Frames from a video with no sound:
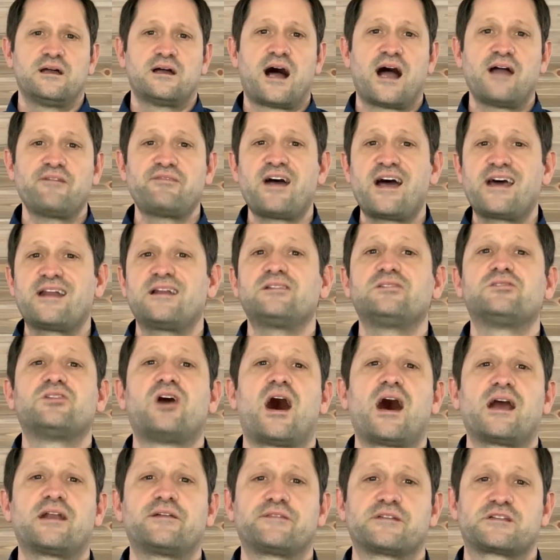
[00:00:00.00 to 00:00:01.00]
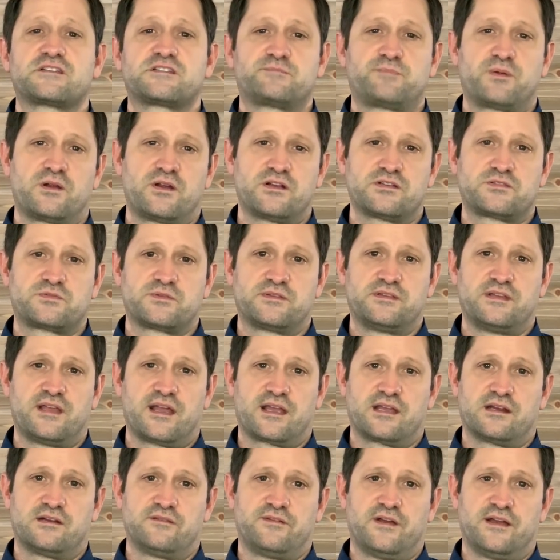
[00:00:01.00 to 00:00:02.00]
I've had a lot of experience with
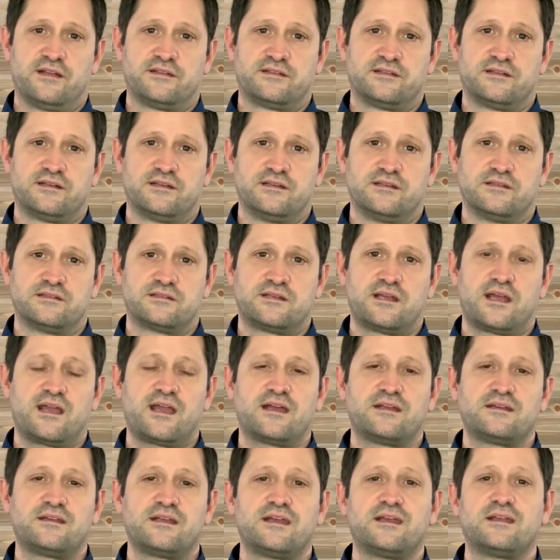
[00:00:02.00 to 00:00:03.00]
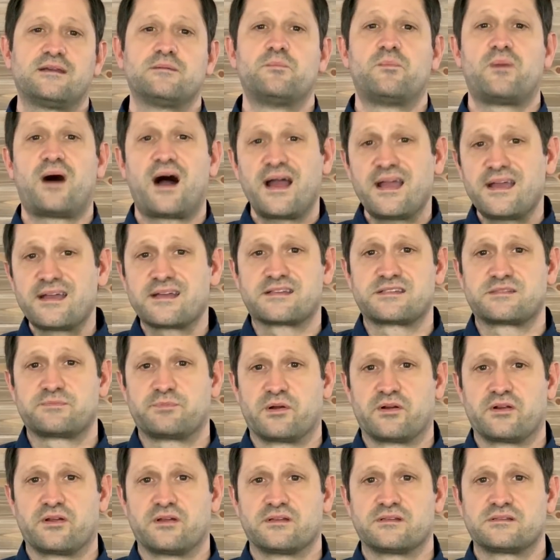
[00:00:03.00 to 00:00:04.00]
negative entities, and in my
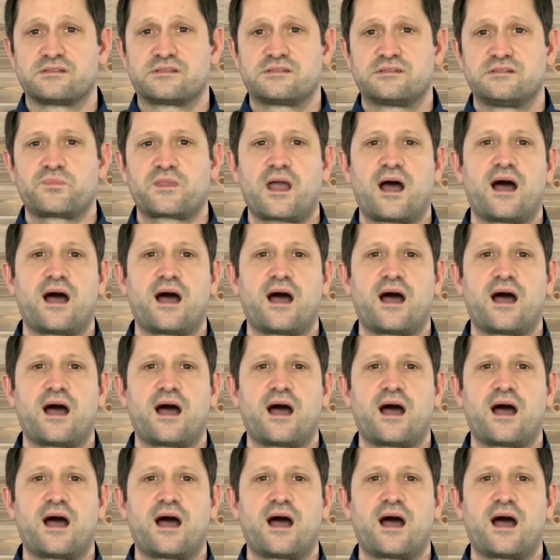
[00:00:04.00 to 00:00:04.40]
experience,